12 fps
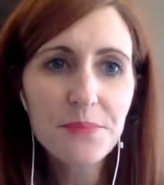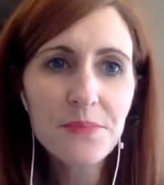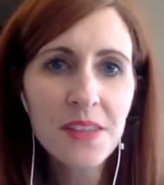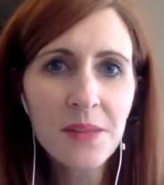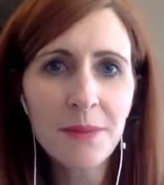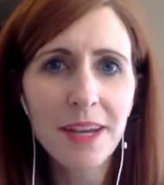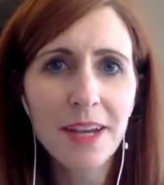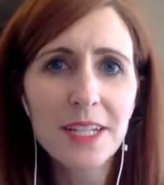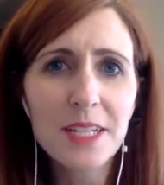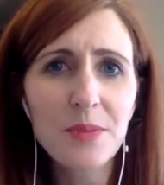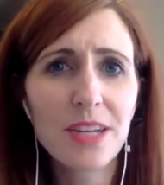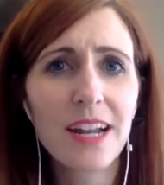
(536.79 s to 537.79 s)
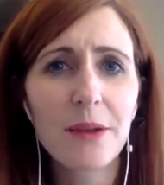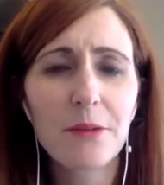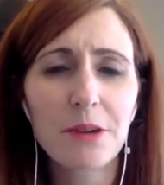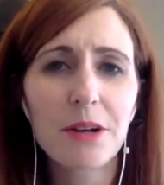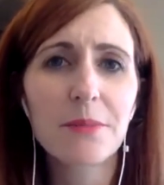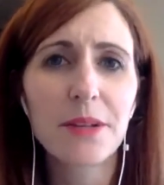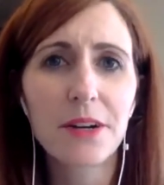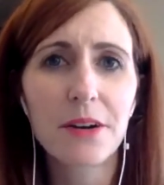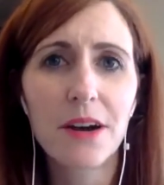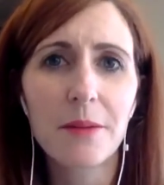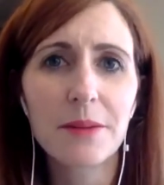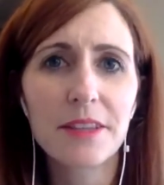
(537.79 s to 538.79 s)
My husband and I were out there
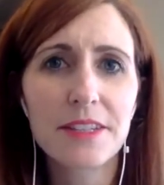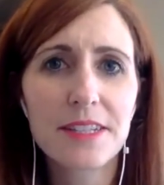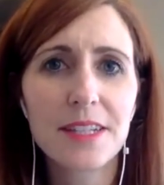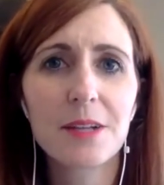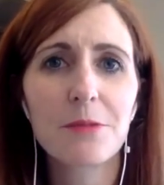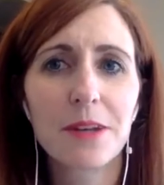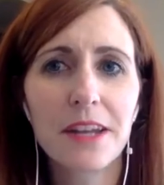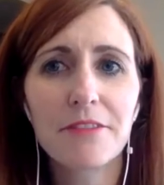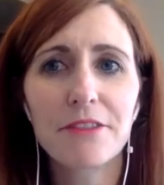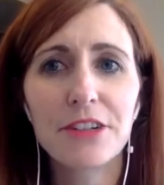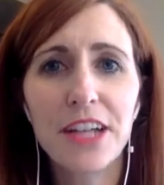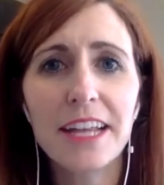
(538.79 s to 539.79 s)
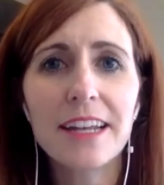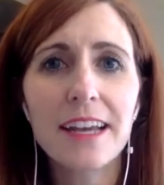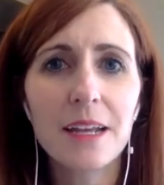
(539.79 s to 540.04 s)
in the city one night for date night,